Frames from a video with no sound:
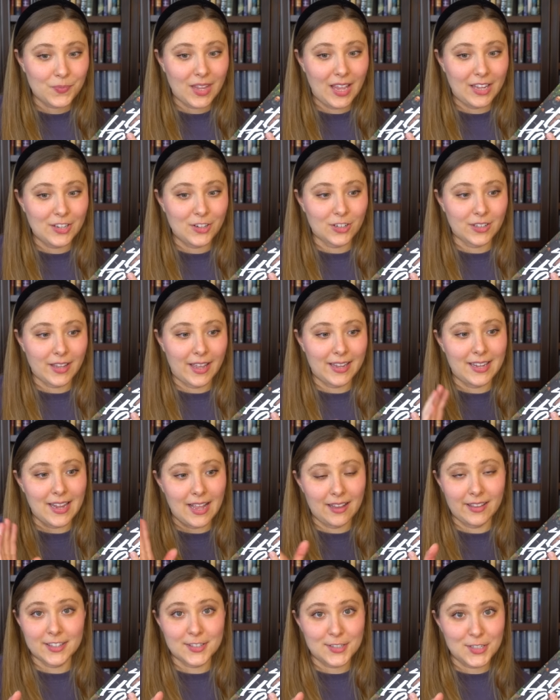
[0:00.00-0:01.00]
and you're like,
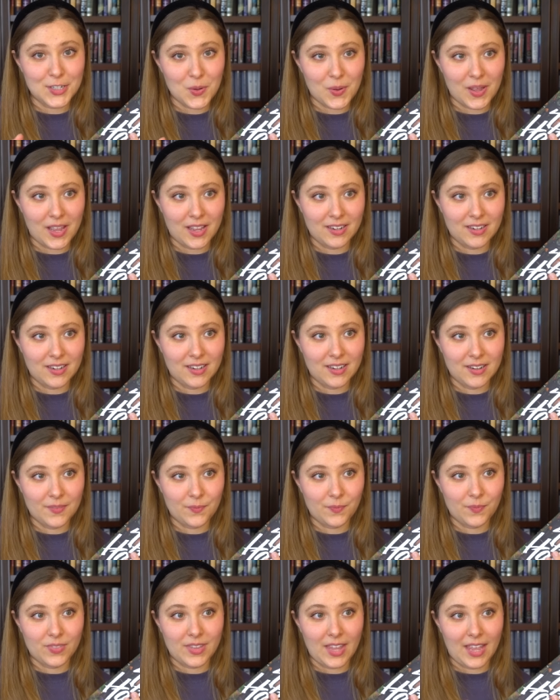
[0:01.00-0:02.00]
yeah, let's do it,
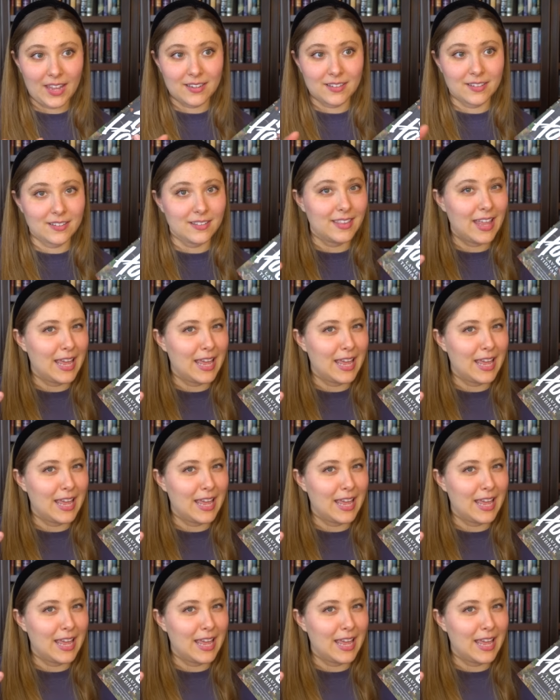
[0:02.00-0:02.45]
then